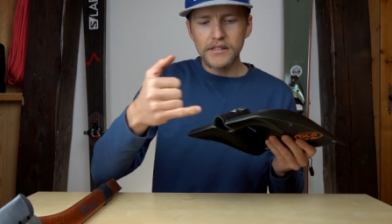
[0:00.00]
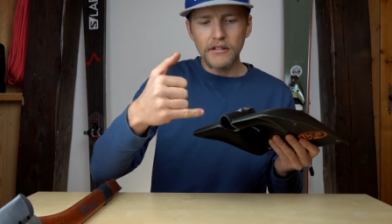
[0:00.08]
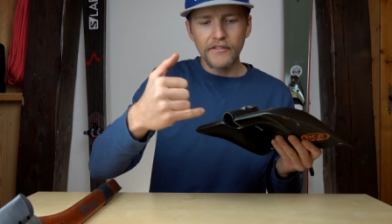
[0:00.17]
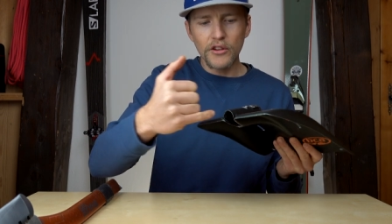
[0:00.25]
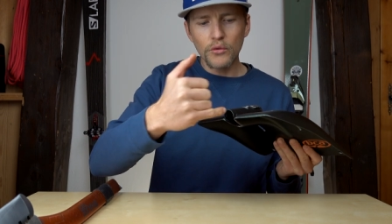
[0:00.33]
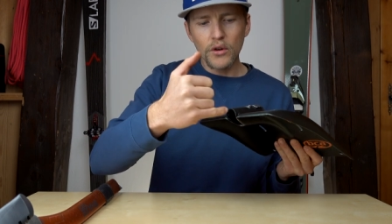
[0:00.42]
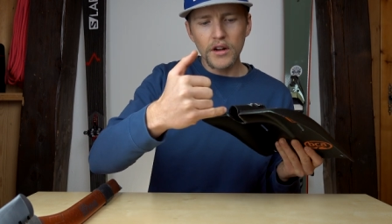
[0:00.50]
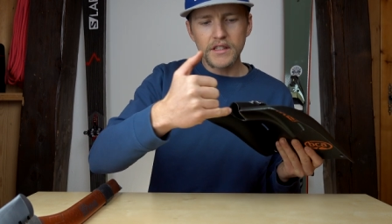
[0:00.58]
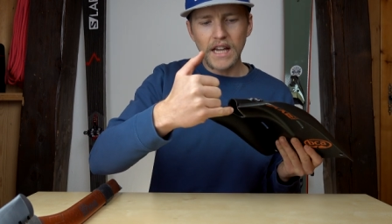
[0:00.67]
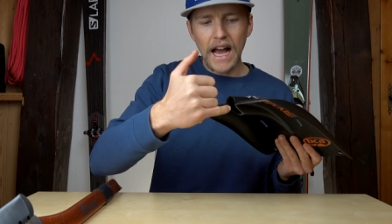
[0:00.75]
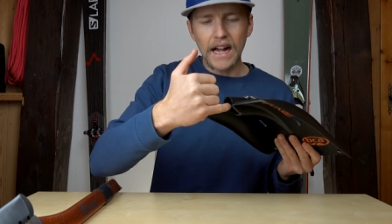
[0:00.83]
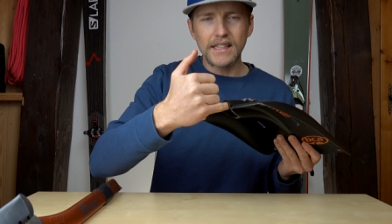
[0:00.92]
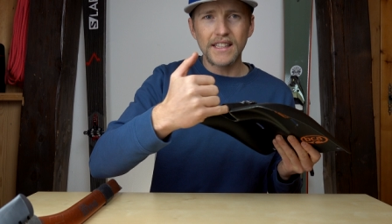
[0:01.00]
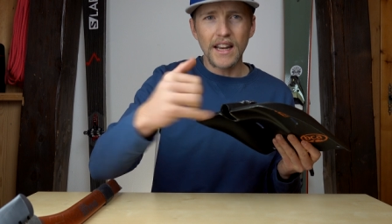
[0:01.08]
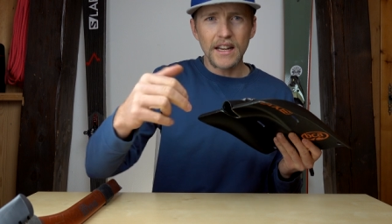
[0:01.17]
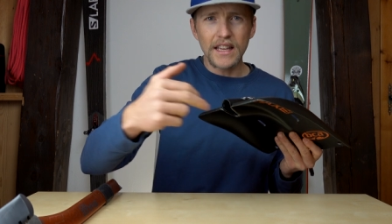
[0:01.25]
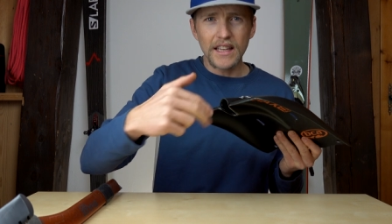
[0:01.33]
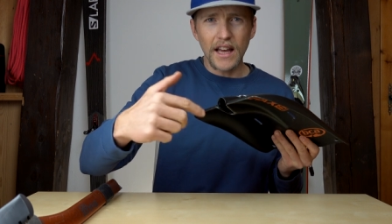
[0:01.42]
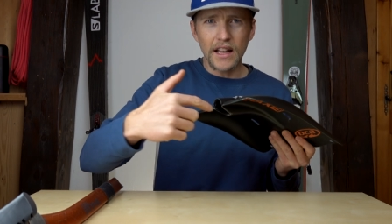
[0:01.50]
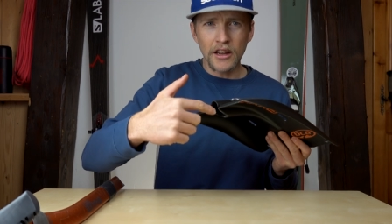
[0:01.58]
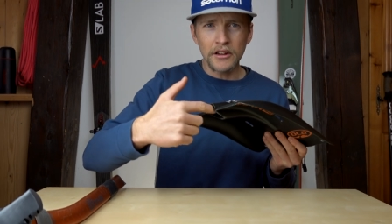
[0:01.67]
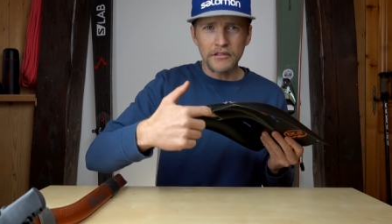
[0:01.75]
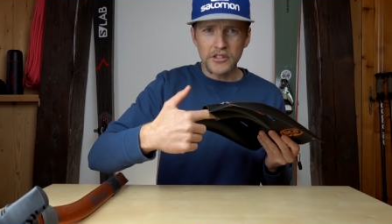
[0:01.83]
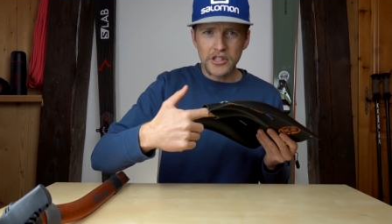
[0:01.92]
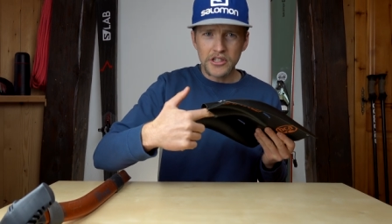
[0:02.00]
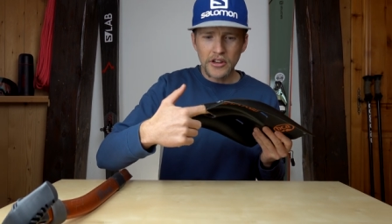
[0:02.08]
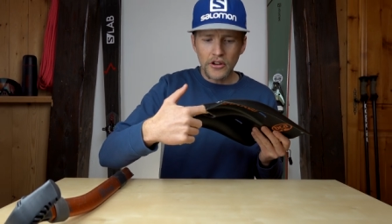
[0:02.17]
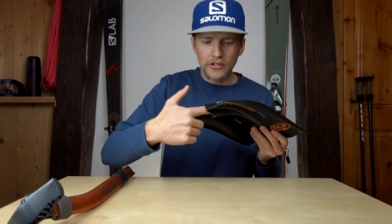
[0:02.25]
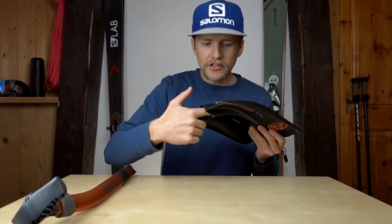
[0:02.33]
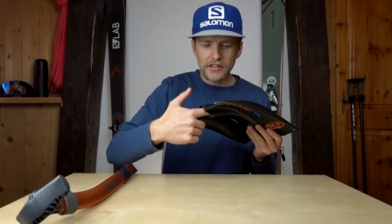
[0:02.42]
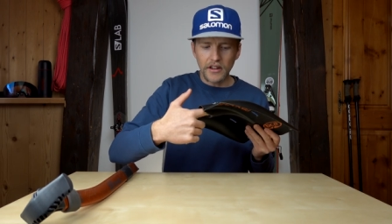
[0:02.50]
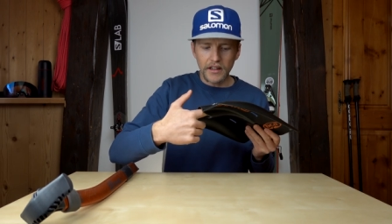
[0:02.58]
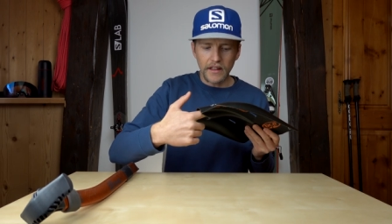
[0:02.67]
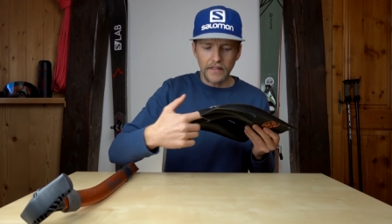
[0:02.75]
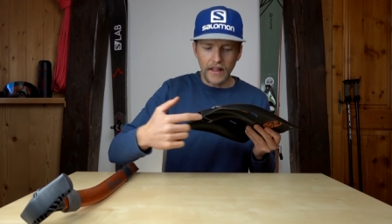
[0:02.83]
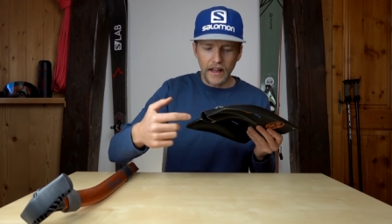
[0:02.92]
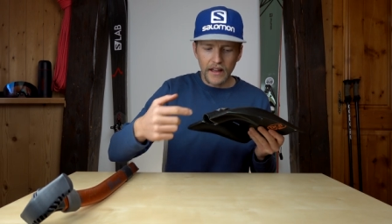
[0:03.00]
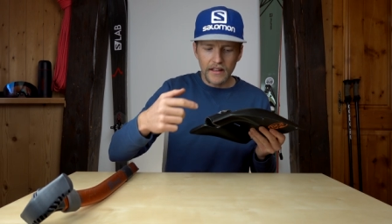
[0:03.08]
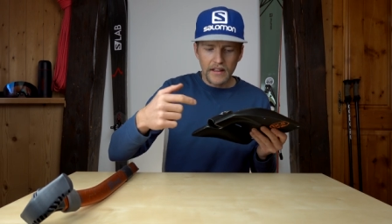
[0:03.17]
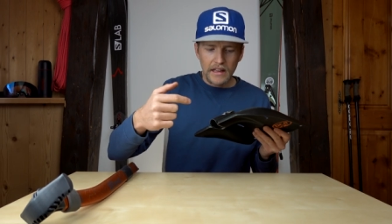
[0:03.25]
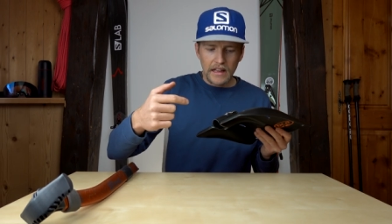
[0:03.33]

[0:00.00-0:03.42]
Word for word: So if you were to accidentally get a load of snow stuck in there